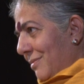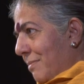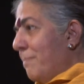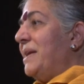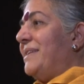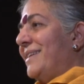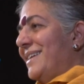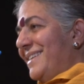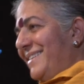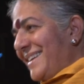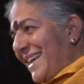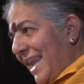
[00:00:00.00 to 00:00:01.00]
But
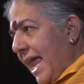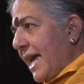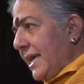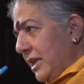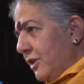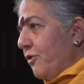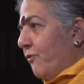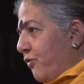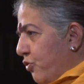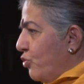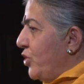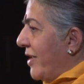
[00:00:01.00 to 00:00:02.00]
decline in
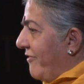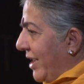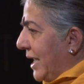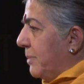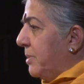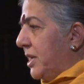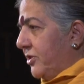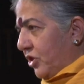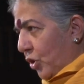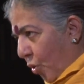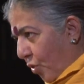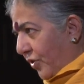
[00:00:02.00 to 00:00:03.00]
food
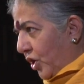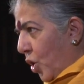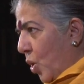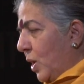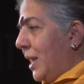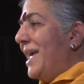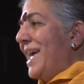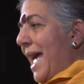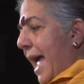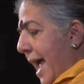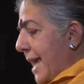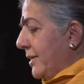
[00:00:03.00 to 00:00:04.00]
availability overall
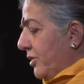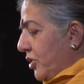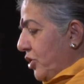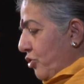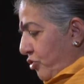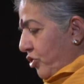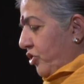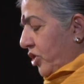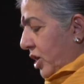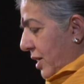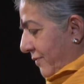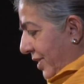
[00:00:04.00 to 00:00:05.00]
and
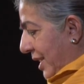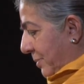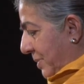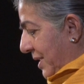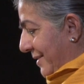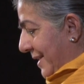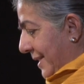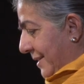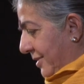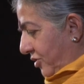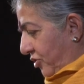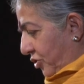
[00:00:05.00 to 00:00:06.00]
nutrition availability in
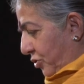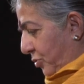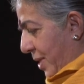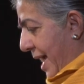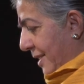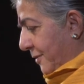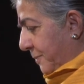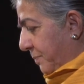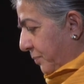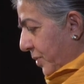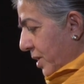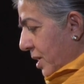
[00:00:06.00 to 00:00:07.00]
addition to that.
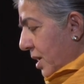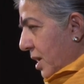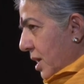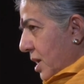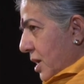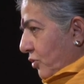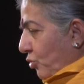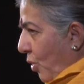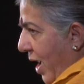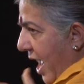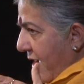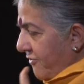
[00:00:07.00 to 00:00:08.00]
So
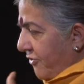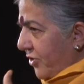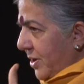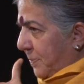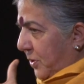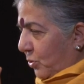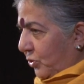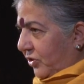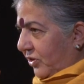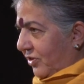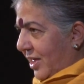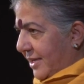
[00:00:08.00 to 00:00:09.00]
every
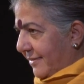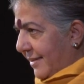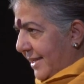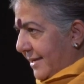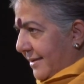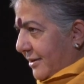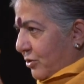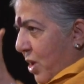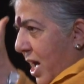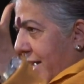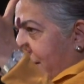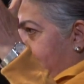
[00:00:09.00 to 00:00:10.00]
process that is leading to
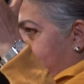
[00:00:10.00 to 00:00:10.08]
higher